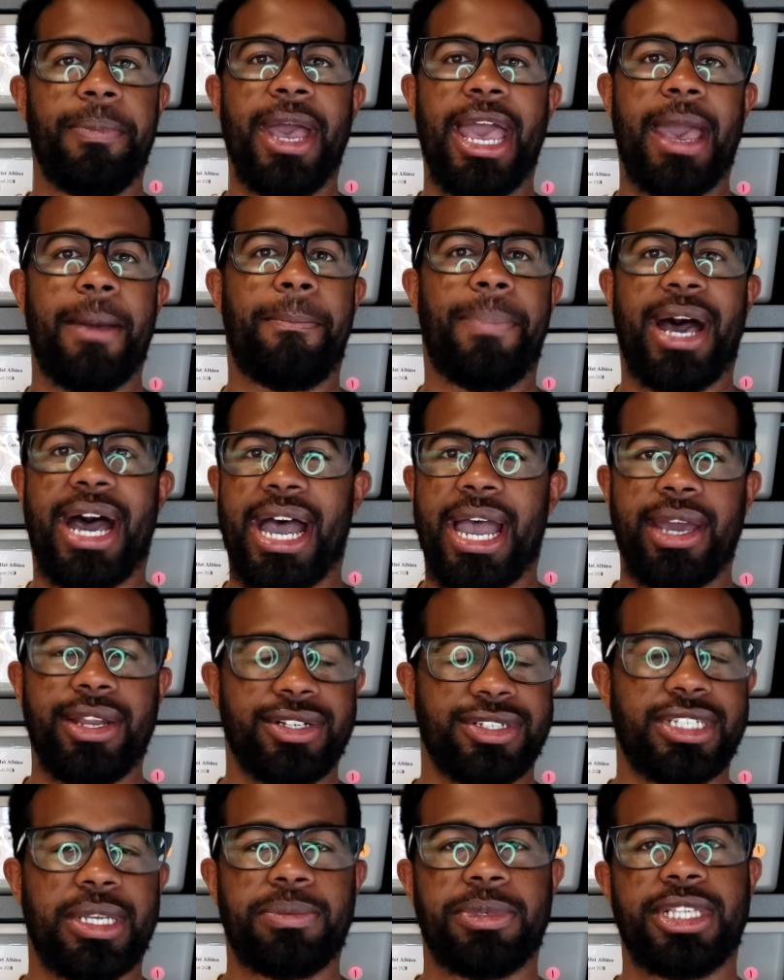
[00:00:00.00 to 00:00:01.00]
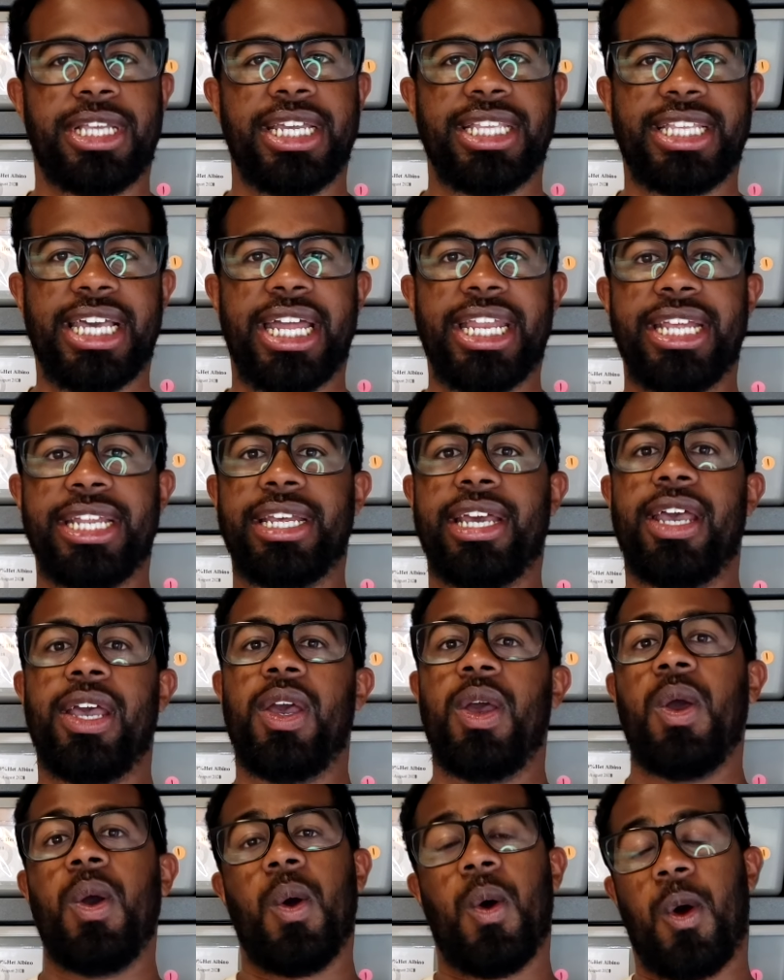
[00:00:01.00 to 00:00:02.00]
het pied or something like that in it.
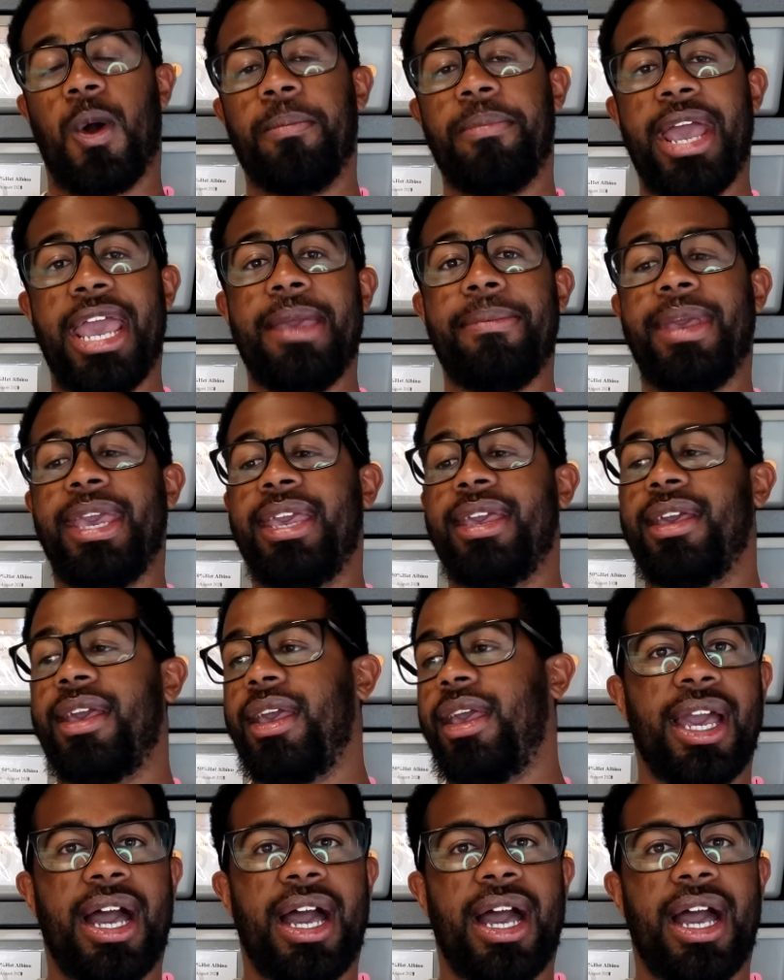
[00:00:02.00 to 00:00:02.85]
Or maybe